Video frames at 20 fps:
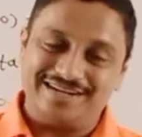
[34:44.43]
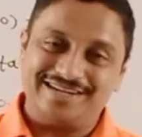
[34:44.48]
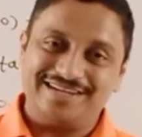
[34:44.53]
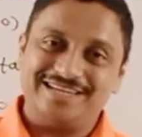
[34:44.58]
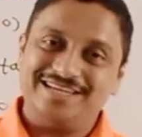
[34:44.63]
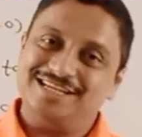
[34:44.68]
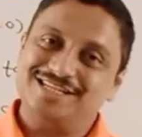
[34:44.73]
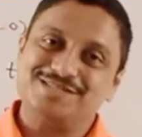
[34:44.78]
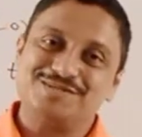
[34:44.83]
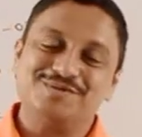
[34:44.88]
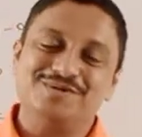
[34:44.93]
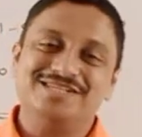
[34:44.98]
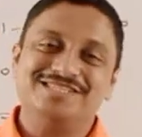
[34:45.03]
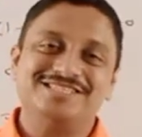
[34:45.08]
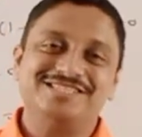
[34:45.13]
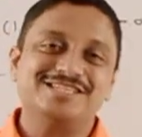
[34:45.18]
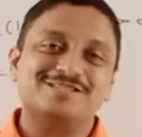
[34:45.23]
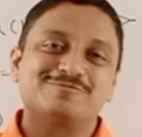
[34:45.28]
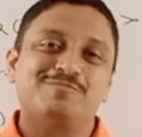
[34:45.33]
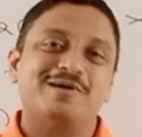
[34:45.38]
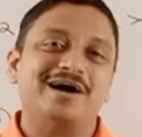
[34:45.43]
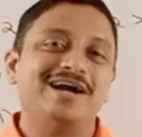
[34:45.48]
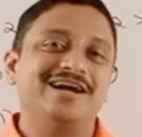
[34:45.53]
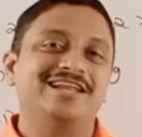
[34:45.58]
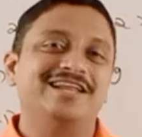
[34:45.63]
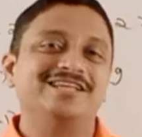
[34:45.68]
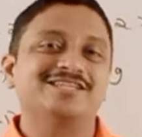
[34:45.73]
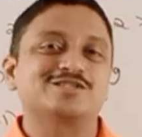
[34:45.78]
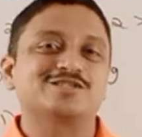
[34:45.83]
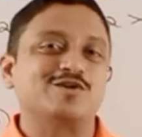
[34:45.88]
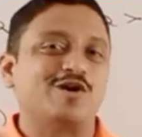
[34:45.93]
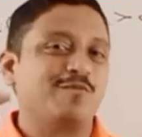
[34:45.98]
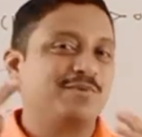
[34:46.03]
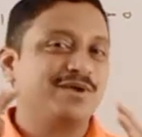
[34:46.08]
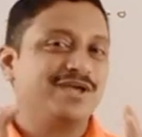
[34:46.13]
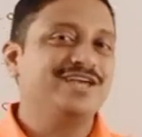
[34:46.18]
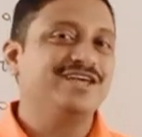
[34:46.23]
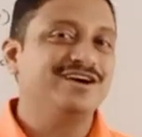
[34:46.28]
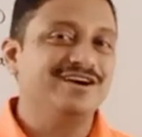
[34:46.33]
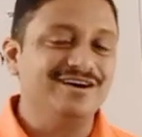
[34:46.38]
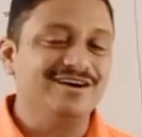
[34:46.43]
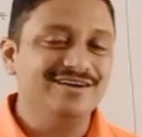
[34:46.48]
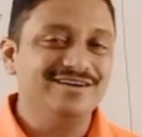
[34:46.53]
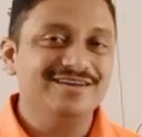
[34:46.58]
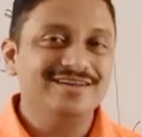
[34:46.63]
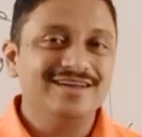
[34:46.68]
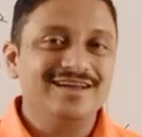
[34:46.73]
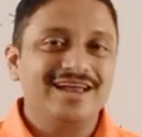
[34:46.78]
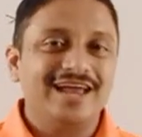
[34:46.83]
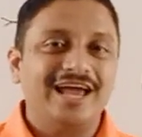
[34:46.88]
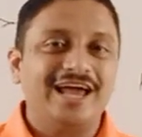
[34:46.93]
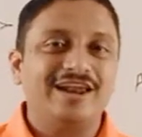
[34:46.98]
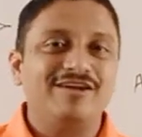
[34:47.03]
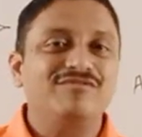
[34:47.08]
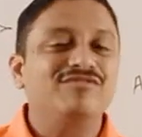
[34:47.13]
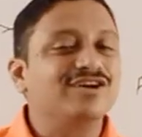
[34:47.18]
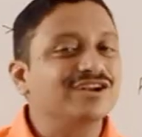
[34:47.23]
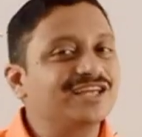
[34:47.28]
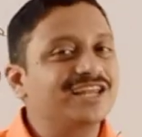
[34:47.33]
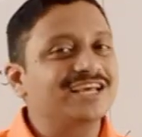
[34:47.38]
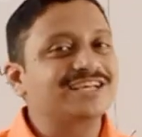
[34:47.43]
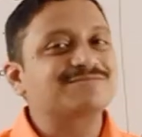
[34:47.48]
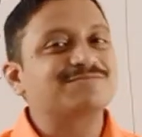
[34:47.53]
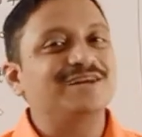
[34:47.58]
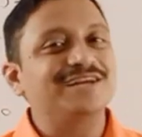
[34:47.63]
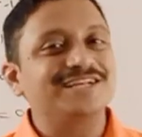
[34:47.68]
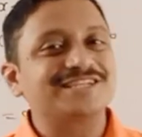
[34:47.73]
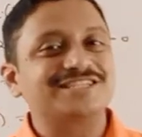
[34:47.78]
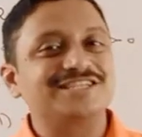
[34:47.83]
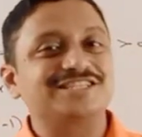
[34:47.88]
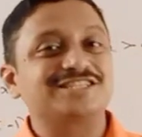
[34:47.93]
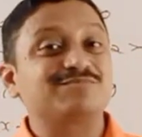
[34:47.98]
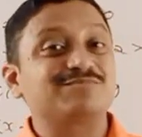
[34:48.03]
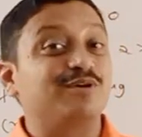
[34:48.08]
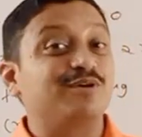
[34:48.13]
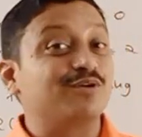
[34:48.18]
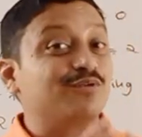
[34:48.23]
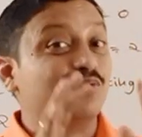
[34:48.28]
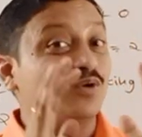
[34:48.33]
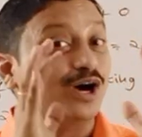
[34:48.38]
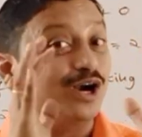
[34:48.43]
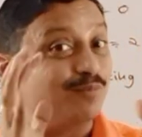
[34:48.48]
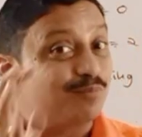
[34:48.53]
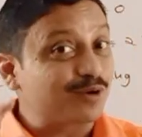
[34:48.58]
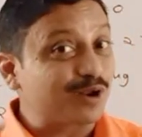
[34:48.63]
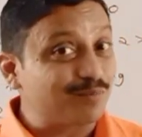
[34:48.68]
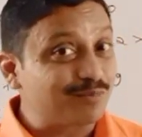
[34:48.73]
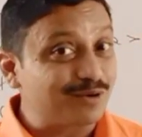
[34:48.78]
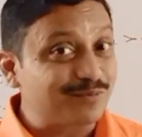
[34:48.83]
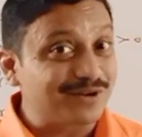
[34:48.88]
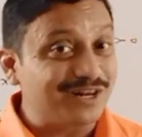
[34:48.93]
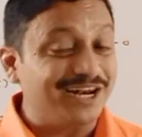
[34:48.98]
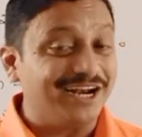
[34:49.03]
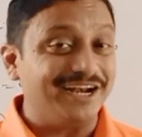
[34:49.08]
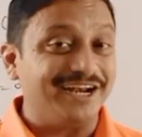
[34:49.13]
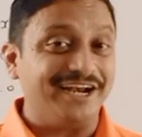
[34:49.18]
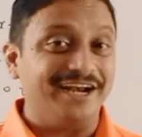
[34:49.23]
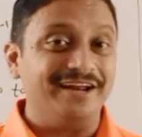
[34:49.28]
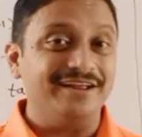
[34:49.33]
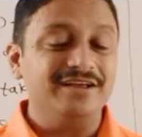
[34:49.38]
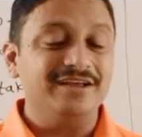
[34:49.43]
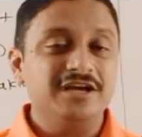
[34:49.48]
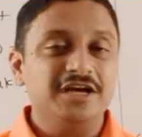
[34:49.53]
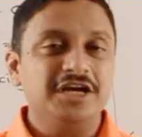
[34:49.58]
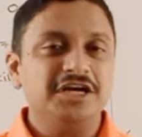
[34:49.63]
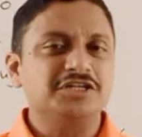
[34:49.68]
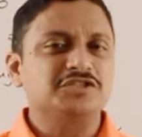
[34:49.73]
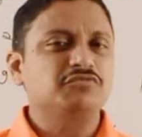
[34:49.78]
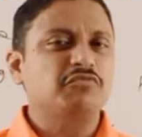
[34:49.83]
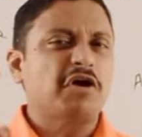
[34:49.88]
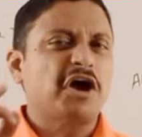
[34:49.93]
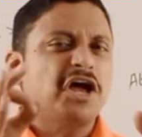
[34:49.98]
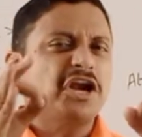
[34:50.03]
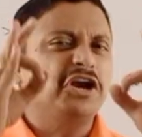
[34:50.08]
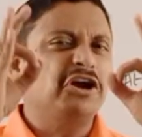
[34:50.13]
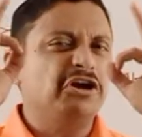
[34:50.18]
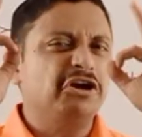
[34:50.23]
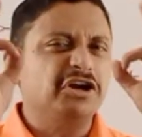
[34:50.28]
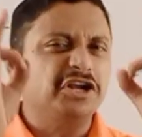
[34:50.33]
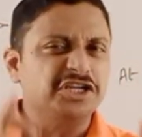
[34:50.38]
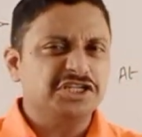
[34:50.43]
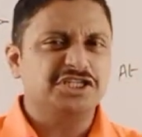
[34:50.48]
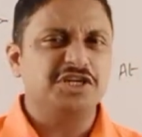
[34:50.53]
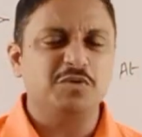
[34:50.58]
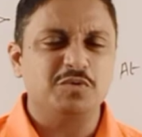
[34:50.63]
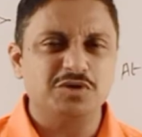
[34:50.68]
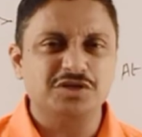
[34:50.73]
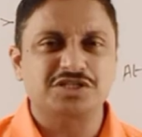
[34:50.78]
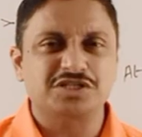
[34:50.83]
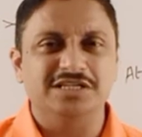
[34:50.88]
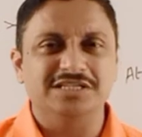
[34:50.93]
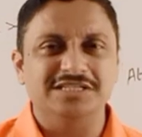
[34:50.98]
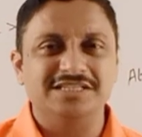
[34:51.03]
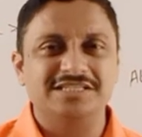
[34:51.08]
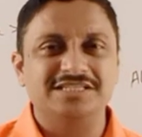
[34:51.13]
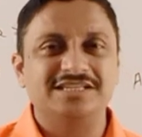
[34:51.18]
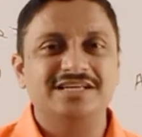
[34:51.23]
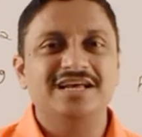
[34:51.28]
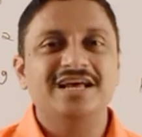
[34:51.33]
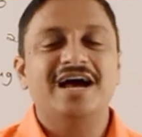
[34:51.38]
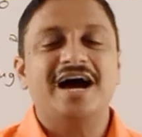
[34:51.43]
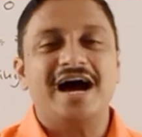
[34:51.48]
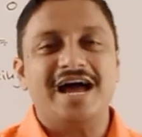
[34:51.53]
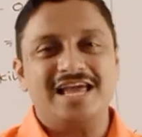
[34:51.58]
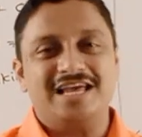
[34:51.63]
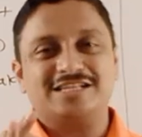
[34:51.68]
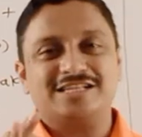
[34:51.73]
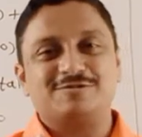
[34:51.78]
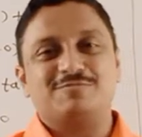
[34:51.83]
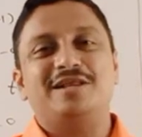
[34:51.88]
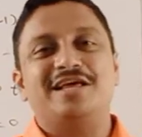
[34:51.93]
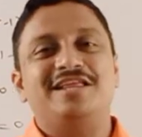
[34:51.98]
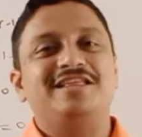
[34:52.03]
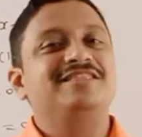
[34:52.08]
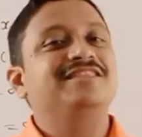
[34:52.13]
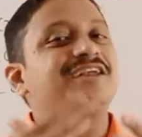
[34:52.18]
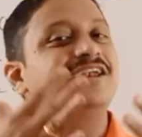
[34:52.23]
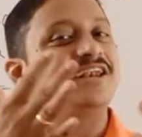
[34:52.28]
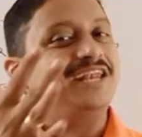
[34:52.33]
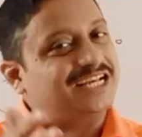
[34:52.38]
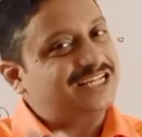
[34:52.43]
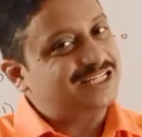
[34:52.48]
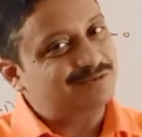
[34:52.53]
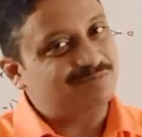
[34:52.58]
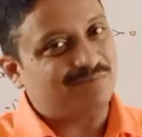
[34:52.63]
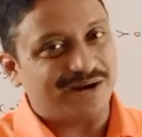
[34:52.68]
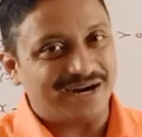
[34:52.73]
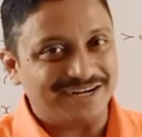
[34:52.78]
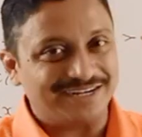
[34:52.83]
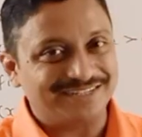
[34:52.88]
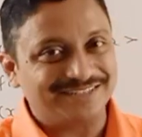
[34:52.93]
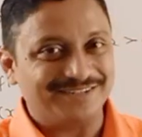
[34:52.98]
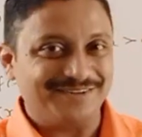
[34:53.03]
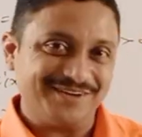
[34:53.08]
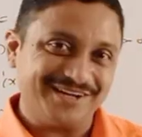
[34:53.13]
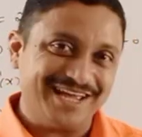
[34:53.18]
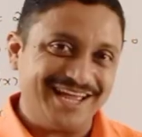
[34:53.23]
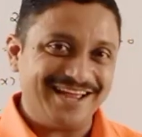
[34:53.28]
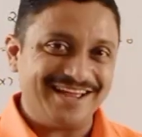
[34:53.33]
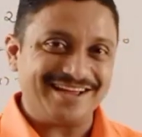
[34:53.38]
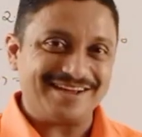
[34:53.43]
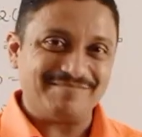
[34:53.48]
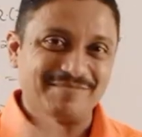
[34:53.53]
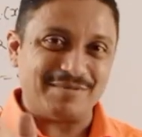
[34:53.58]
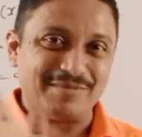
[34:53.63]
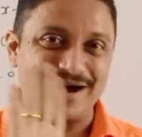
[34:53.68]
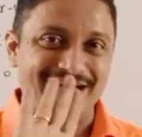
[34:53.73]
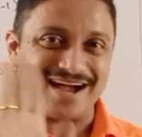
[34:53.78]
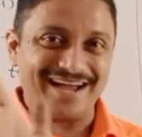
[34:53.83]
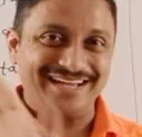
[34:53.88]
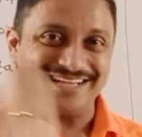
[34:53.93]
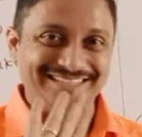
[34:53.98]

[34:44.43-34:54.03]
Yes students, this part is stopping here and further explanations for word problem related. It's very interesting questions I explain in the next part. Okay, bye bye.